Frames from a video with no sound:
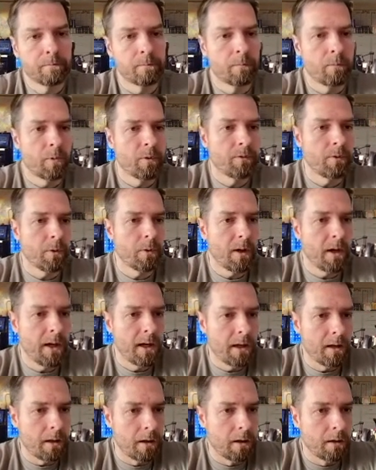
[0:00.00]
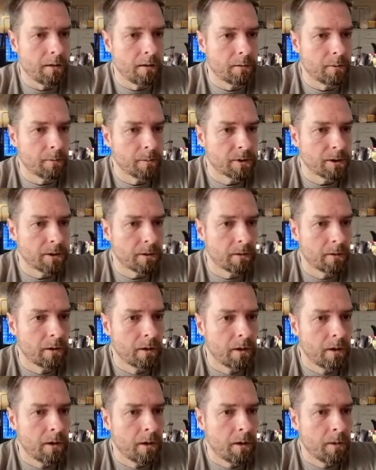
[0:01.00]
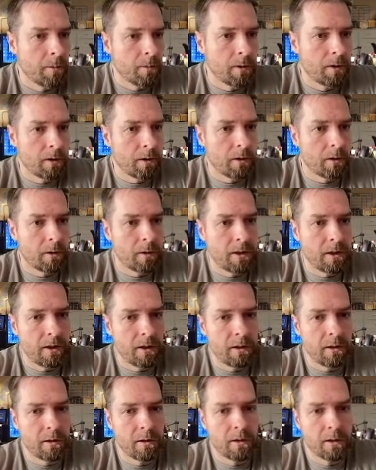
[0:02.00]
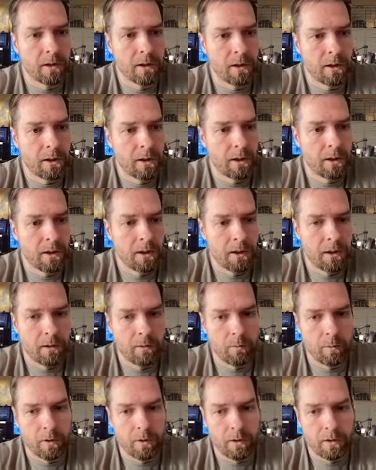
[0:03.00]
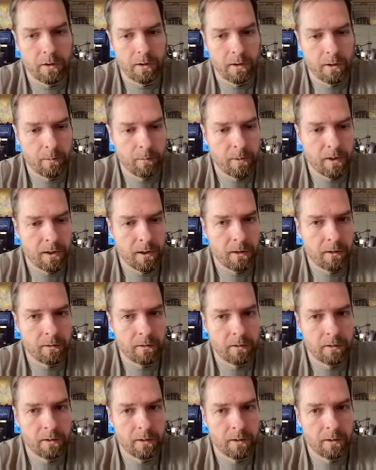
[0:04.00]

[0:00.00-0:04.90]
Before I had all of them, so I'm going to go here and we're going to come down